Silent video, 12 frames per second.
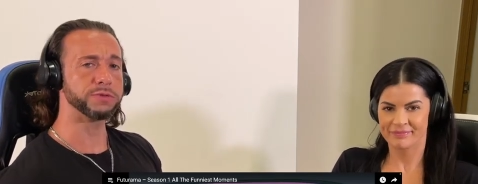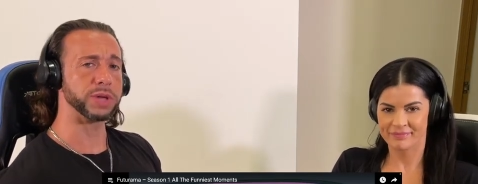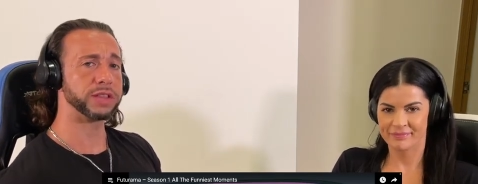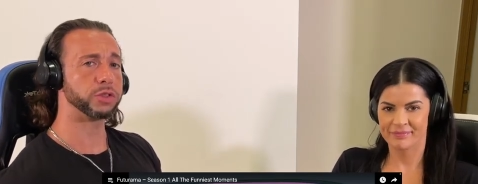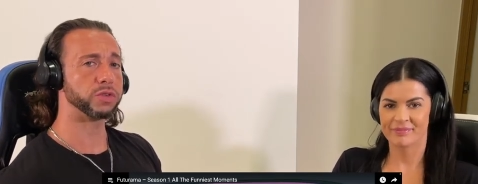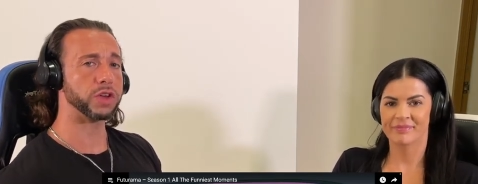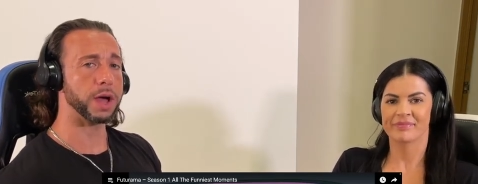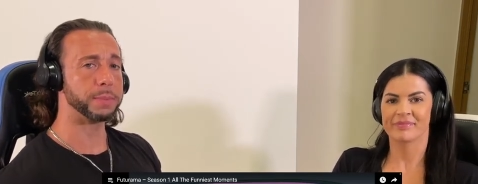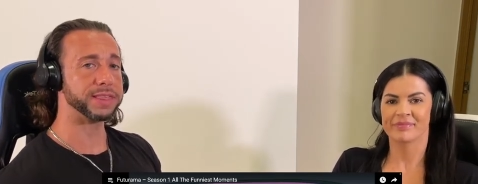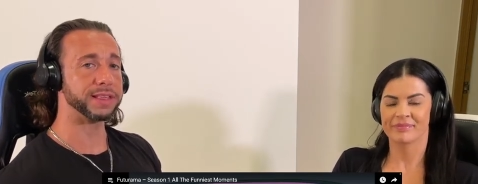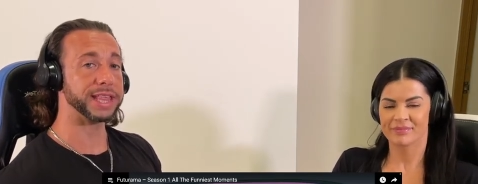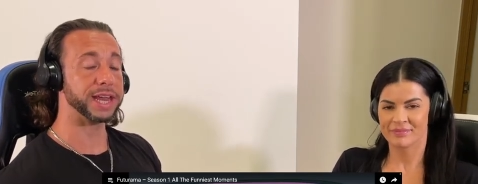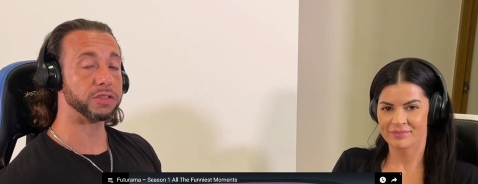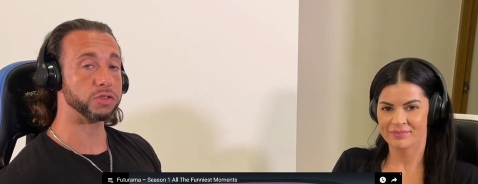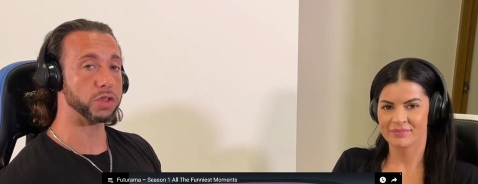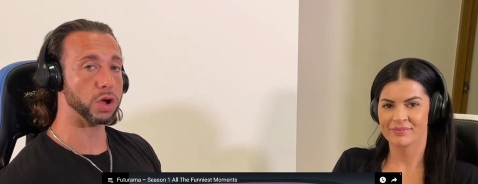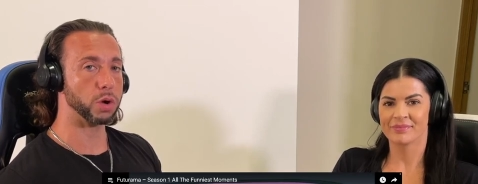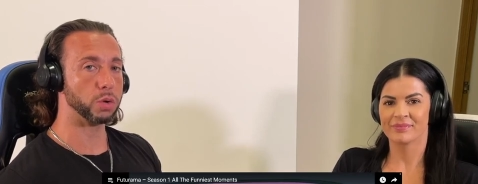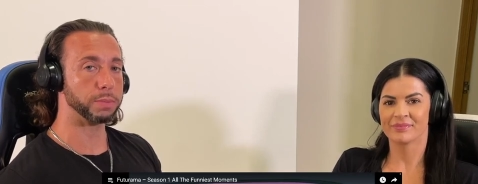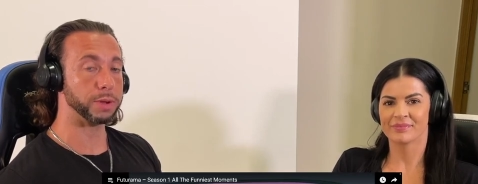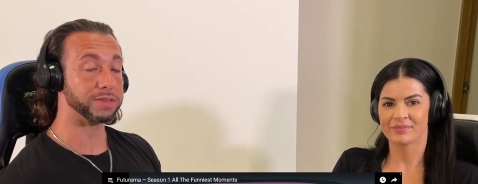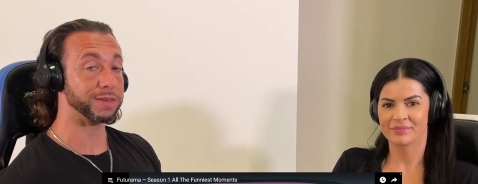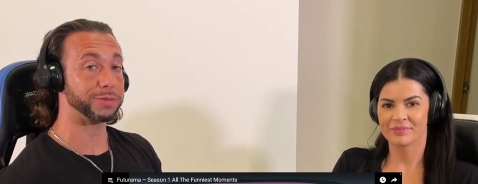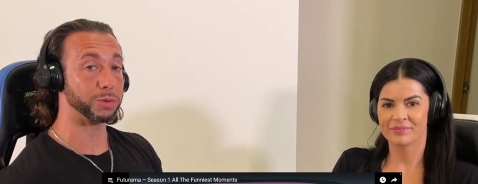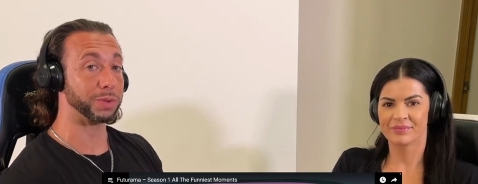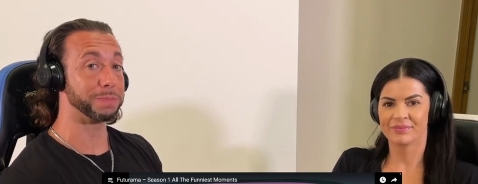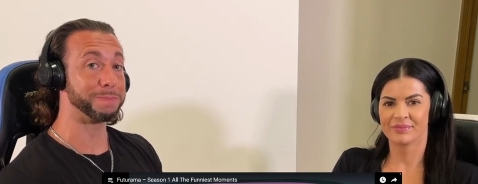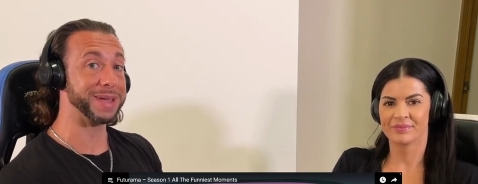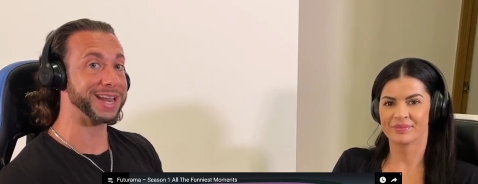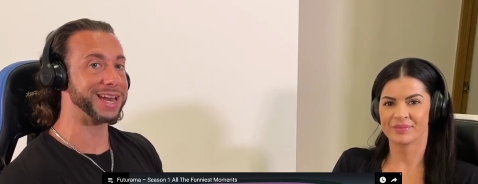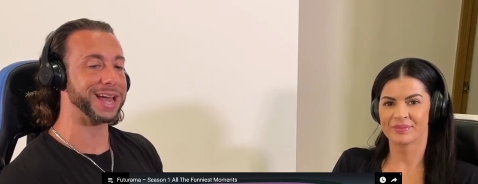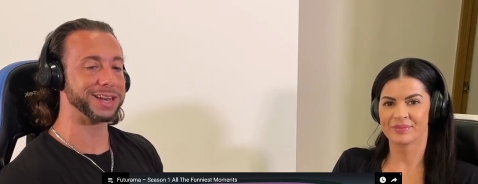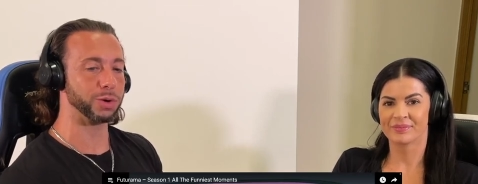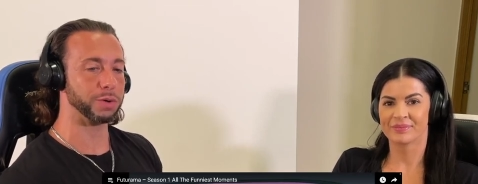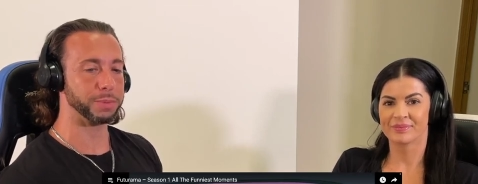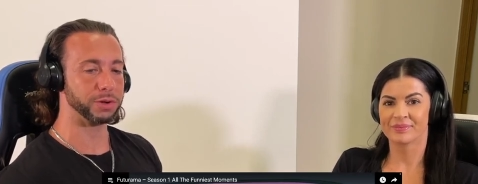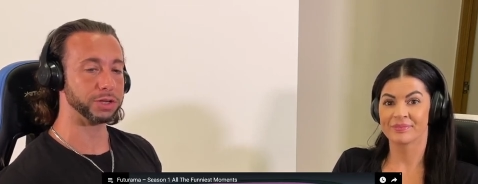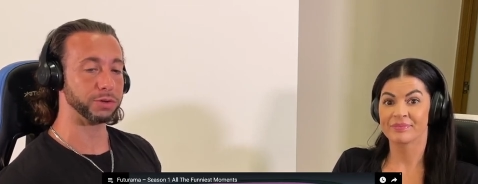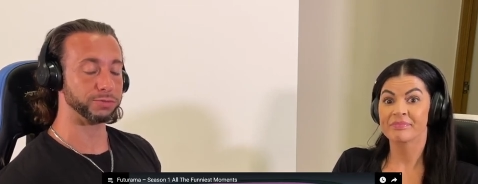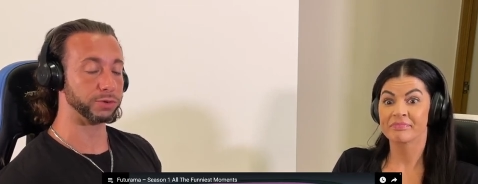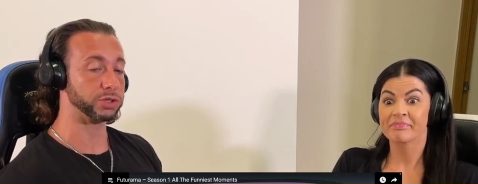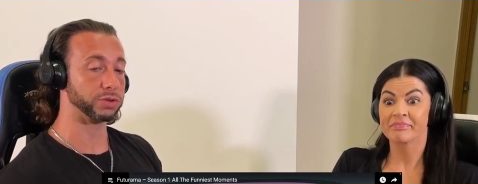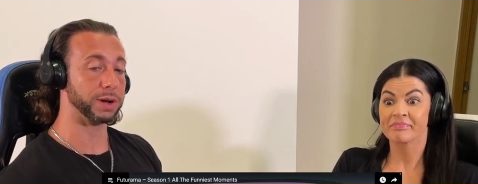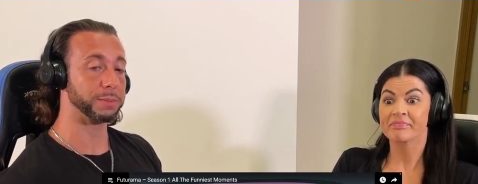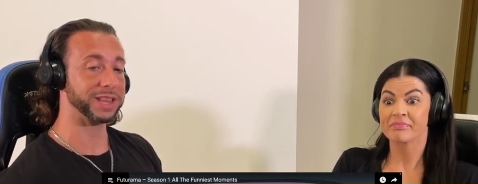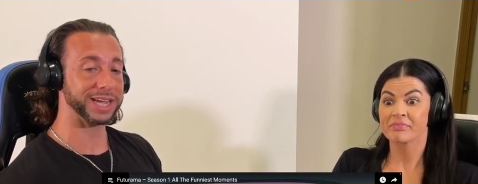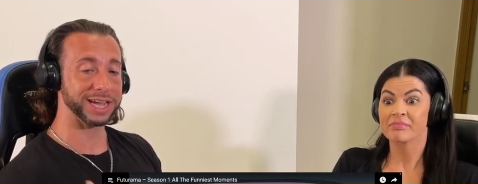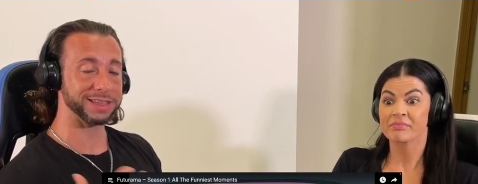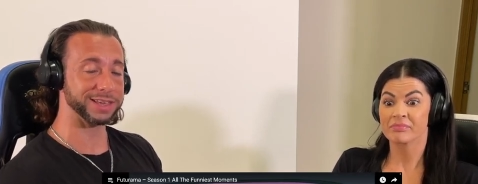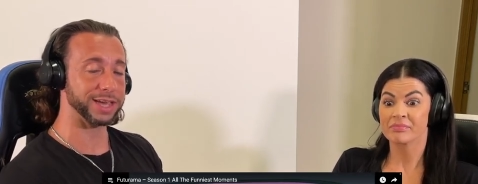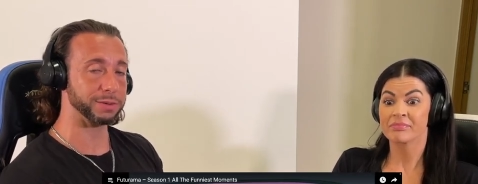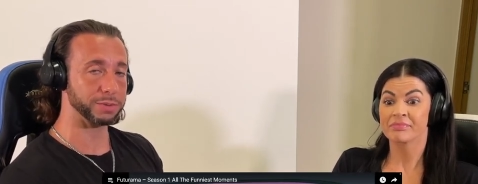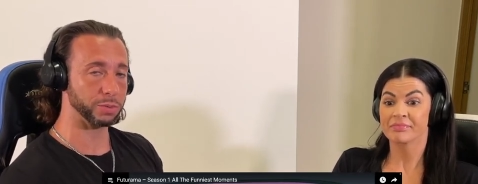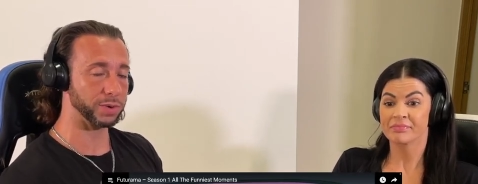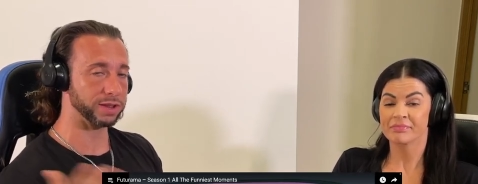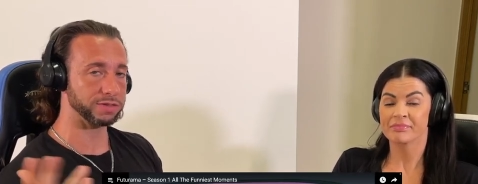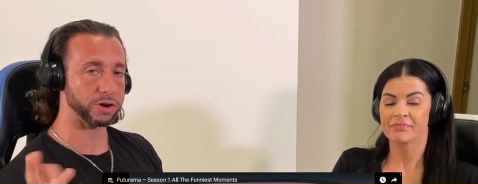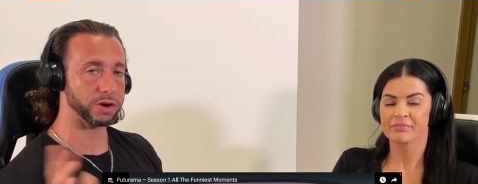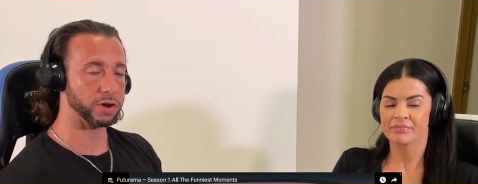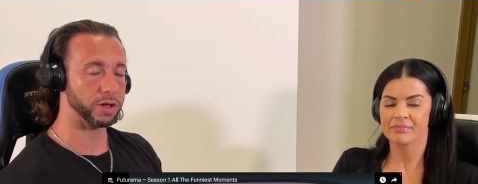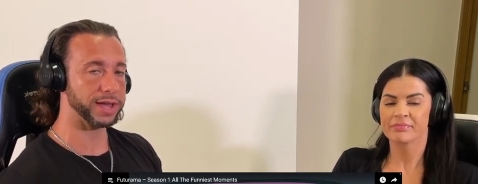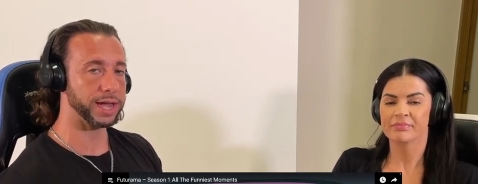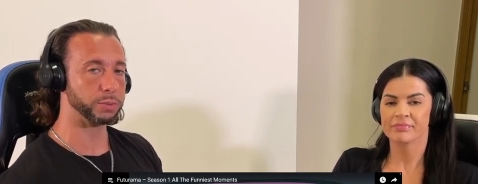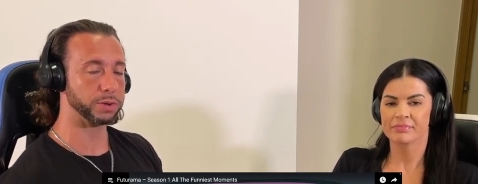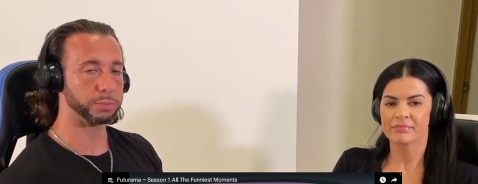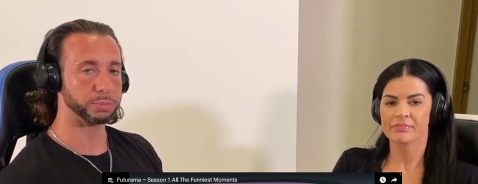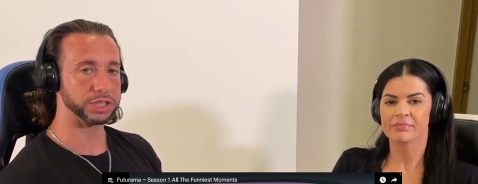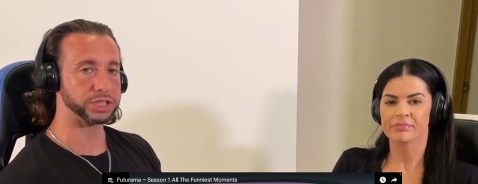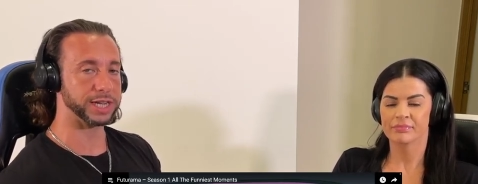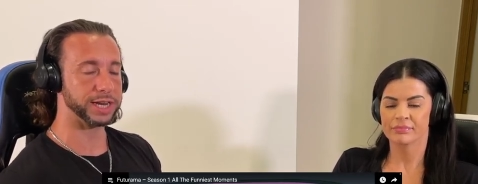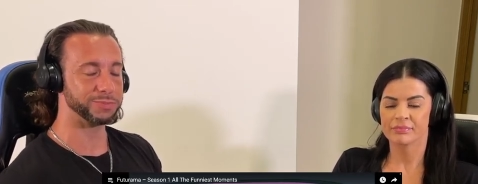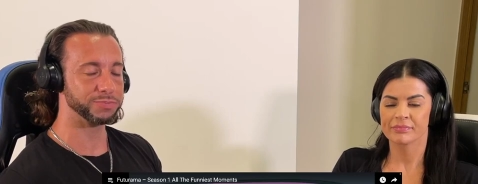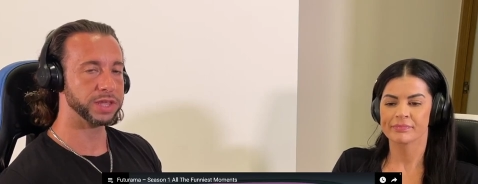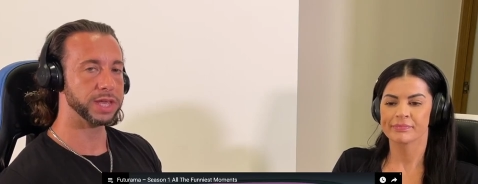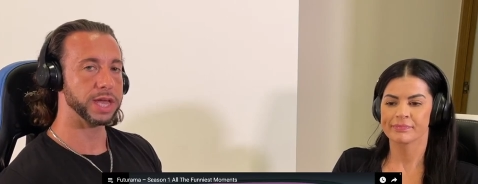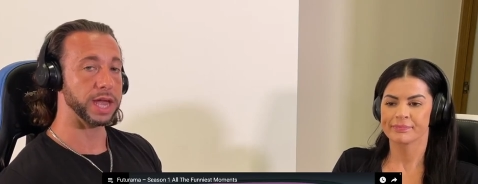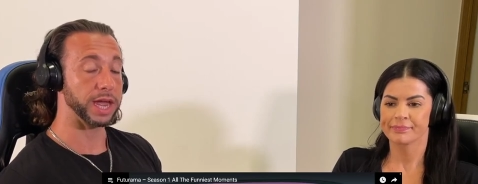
Speaker 1: if you hit those comments and let us know about something we may not know about Futurama, like I said, about when it started, all that, we'd appreciate it.